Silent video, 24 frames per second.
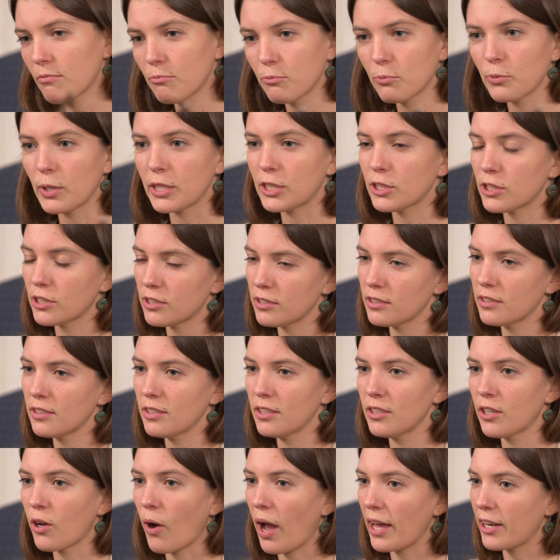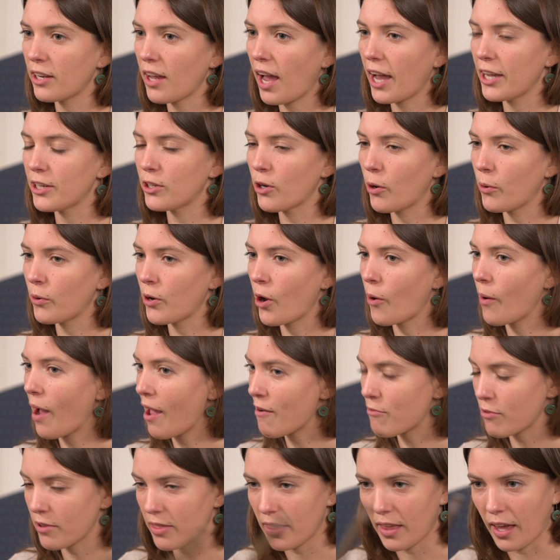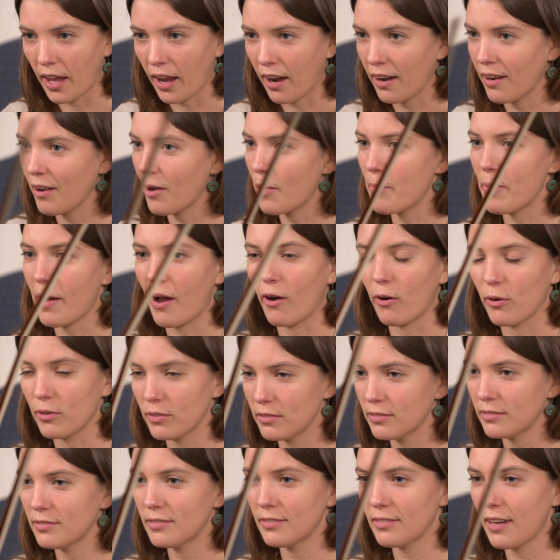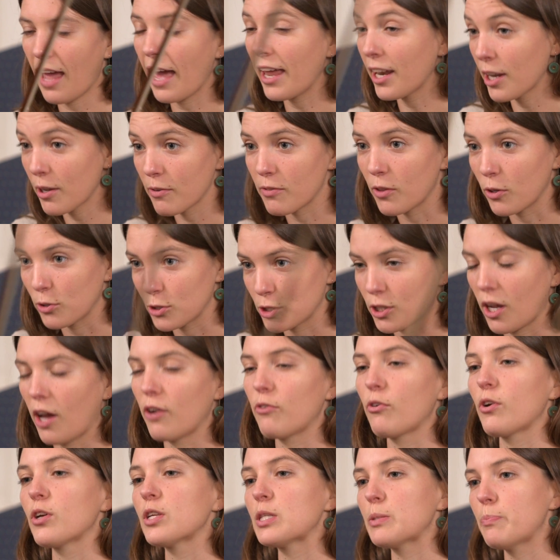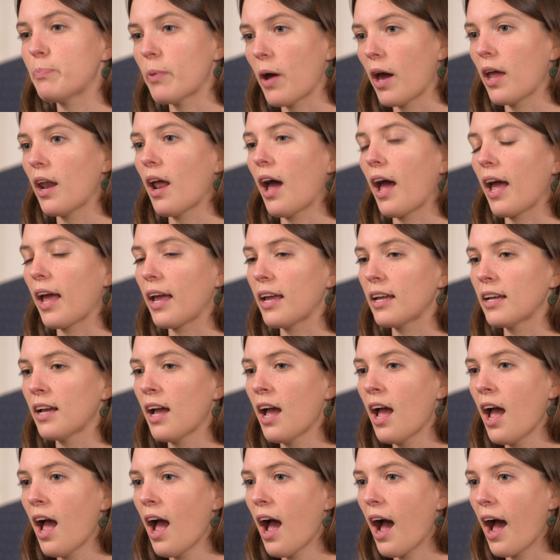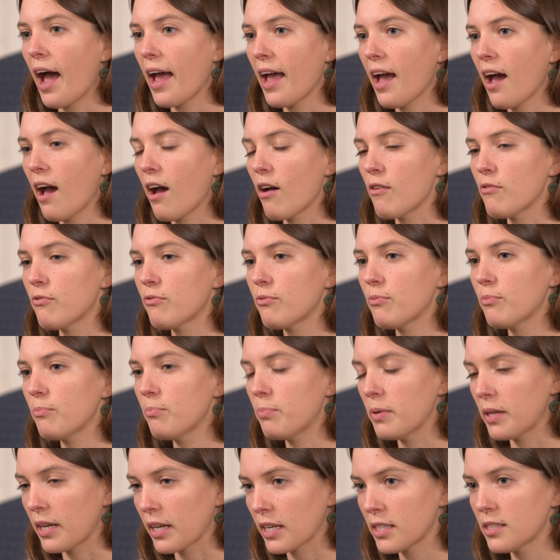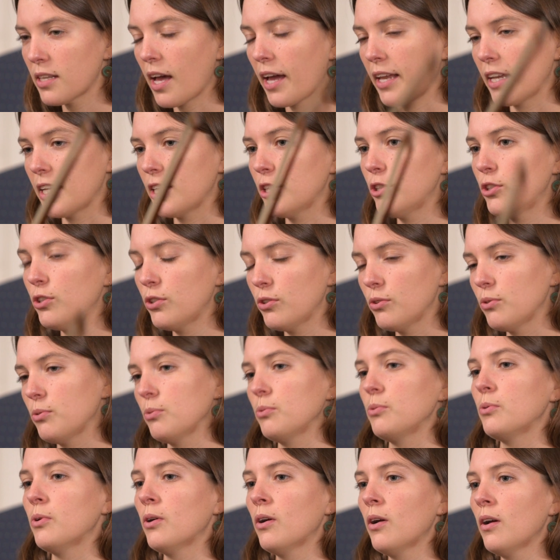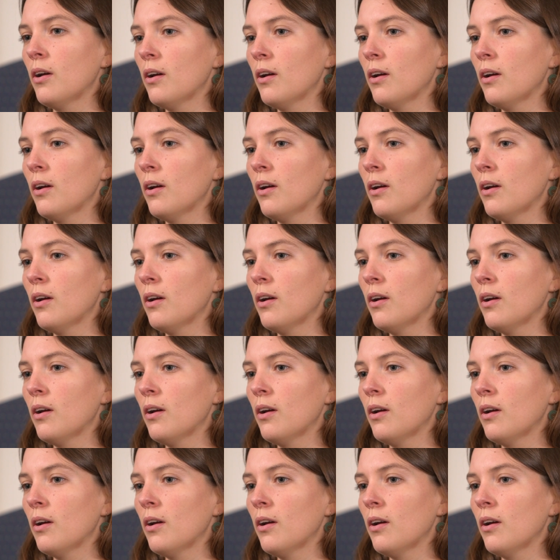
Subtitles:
Which, I don't know everything about any of those genres, but I have been excited to